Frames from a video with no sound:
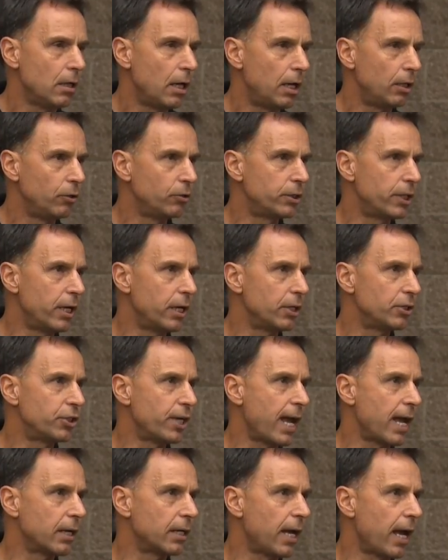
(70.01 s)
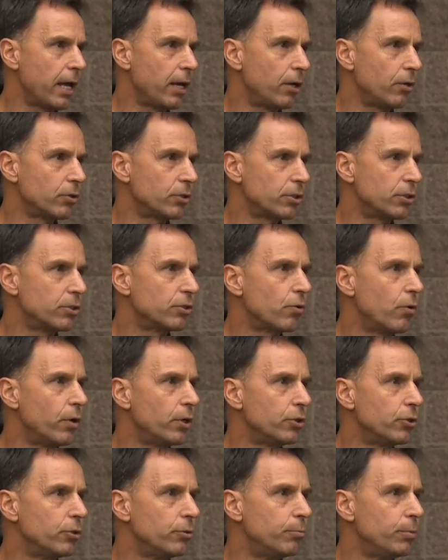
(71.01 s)
Uh, Lieutenant Chad Guidos is
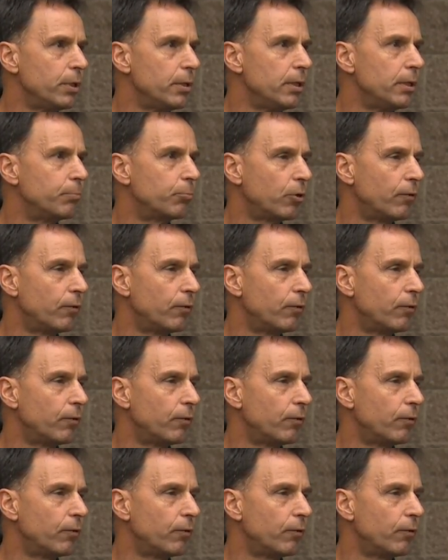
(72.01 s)
going to be